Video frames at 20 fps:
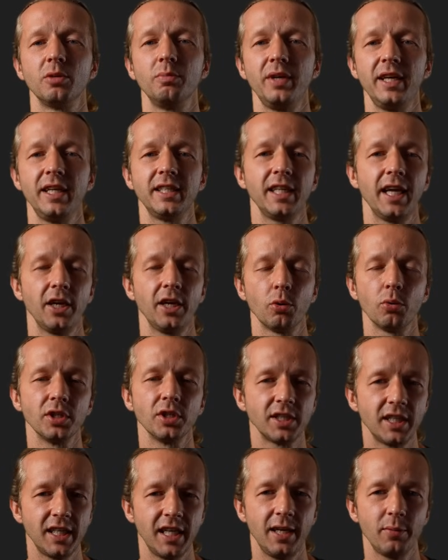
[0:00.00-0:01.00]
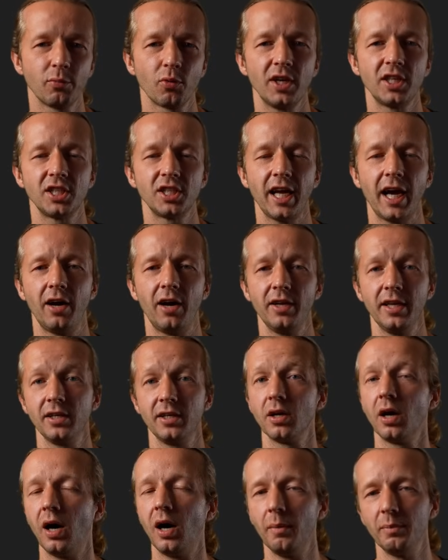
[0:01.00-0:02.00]
Beast and or his team reached out and
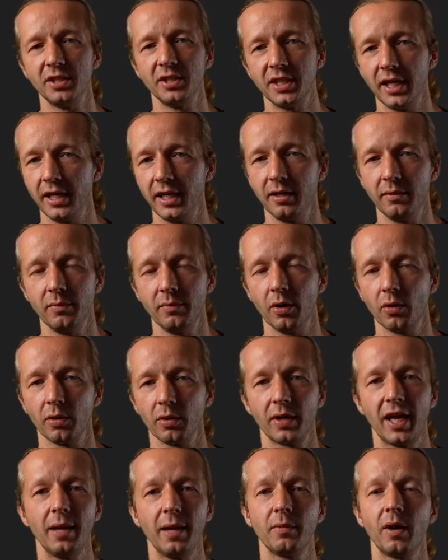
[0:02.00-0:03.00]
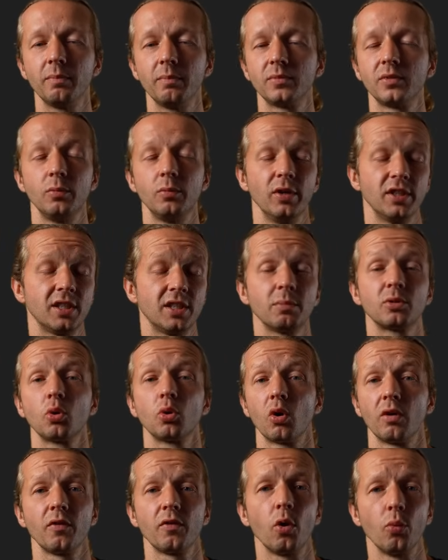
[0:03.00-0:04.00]
compensated him or came up with some
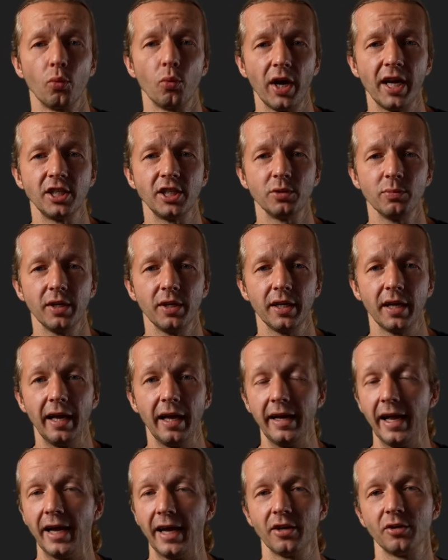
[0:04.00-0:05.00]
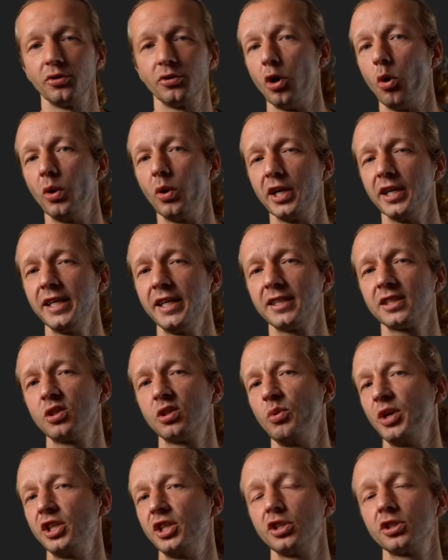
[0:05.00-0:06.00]
sort of arrangement, and I don't know what it is, so
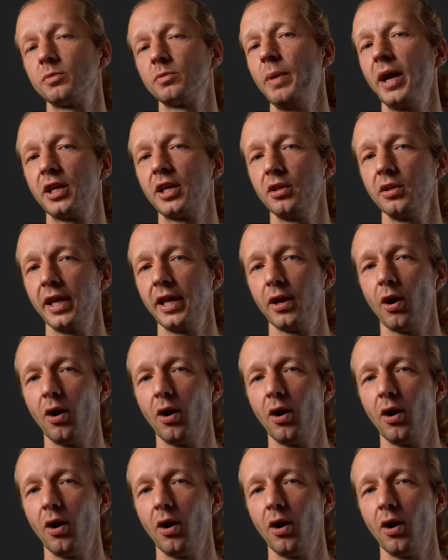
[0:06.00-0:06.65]
we could just speculate